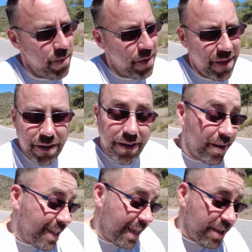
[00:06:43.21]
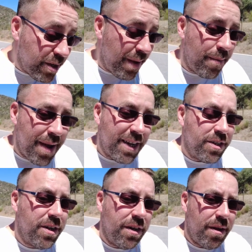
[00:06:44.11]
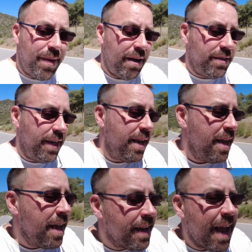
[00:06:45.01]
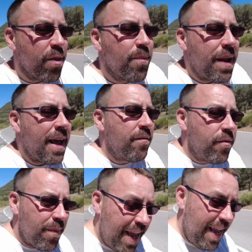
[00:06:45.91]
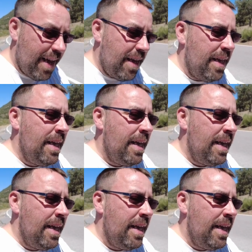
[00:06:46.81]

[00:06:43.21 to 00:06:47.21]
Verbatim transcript: But like I said, something magical about it. Now, the plan from here